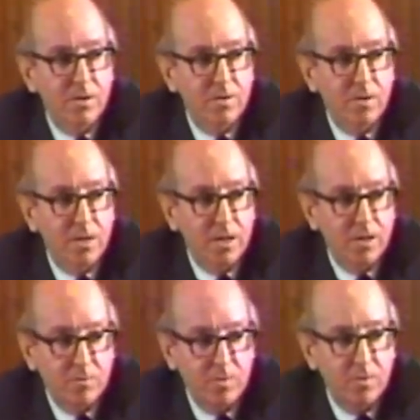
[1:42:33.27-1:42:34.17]
So I think
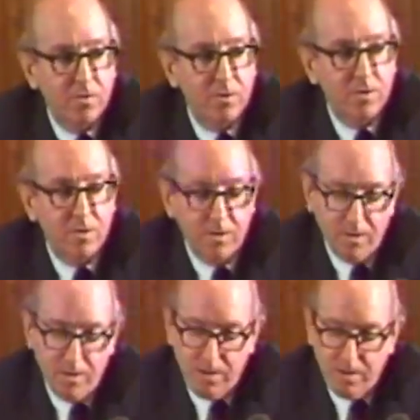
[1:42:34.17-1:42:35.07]
as we learn
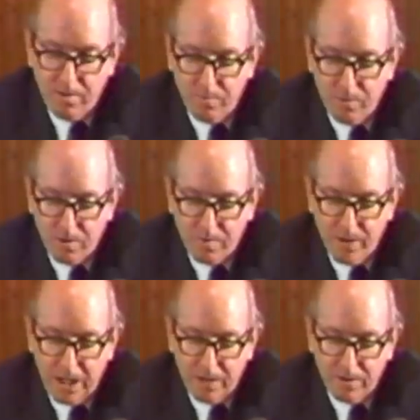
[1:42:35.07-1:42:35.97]
more
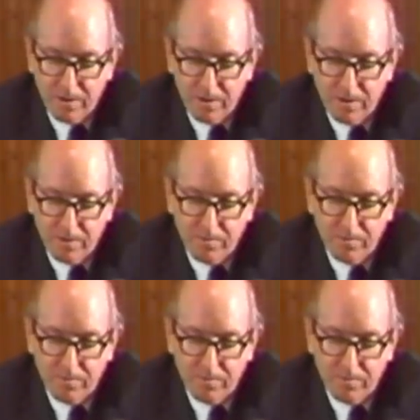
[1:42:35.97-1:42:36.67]
about the